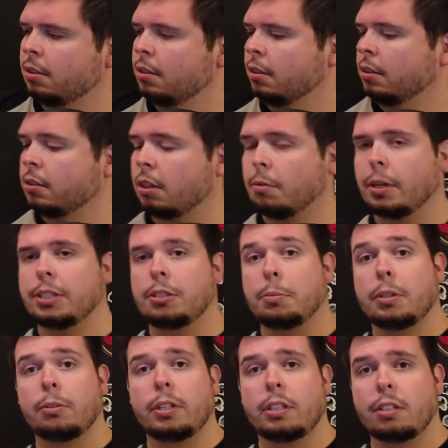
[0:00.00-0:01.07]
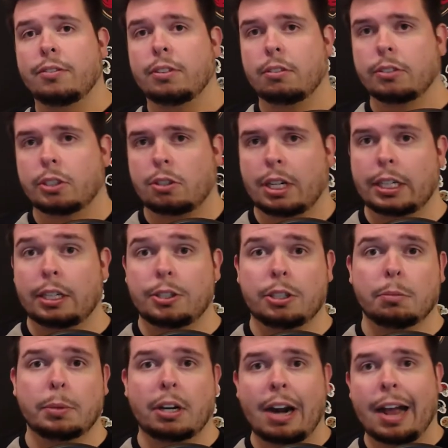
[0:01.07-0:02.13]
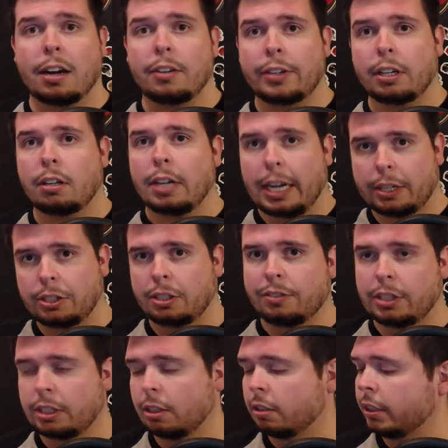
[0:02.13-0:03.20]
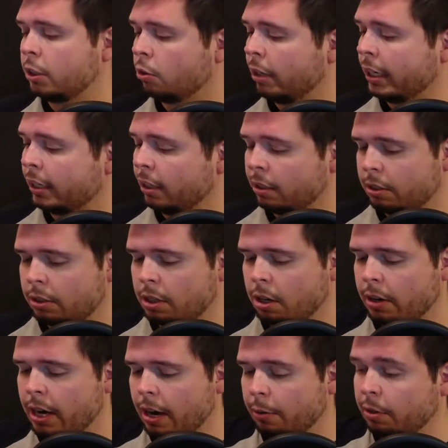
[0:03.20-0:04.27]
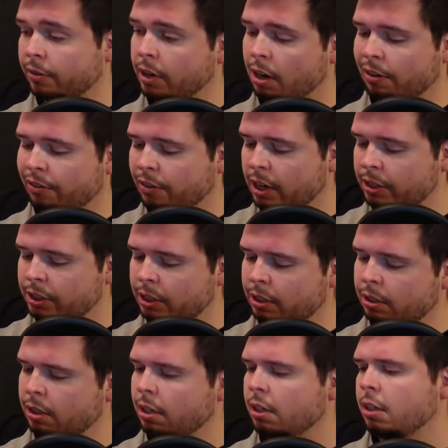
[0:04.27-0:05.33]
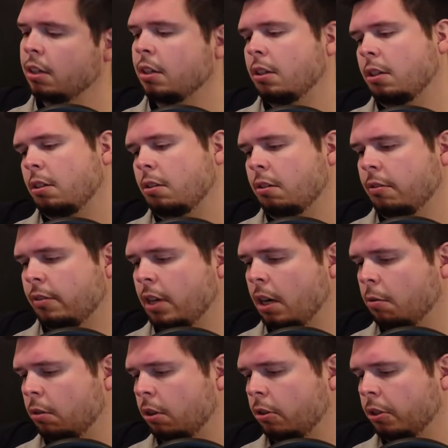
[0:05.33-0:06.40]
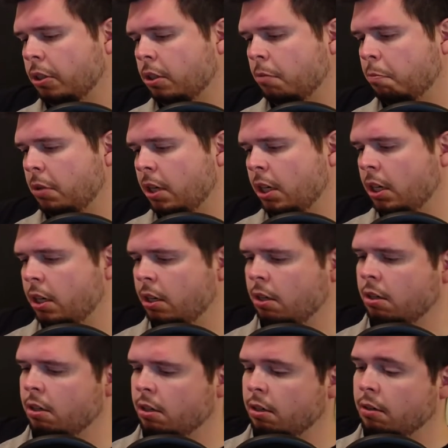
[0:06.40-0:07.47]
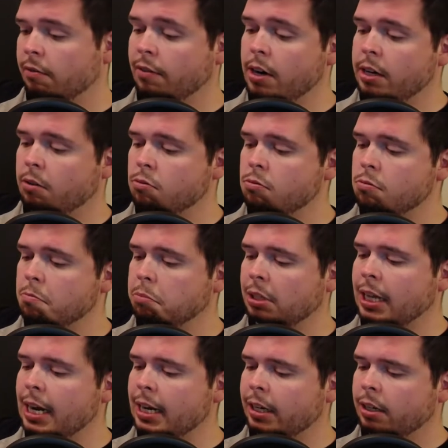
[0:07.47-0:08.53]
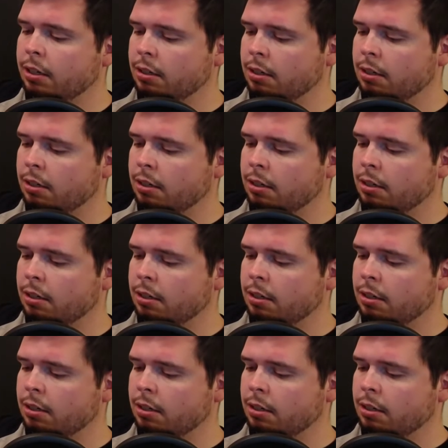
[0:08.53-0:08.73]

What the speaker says: Because otherwise it'd be really difficult to try and get your beer out of here and actually physically drink it. So yeah, we've got our faucet. Got what looks to be a very cool black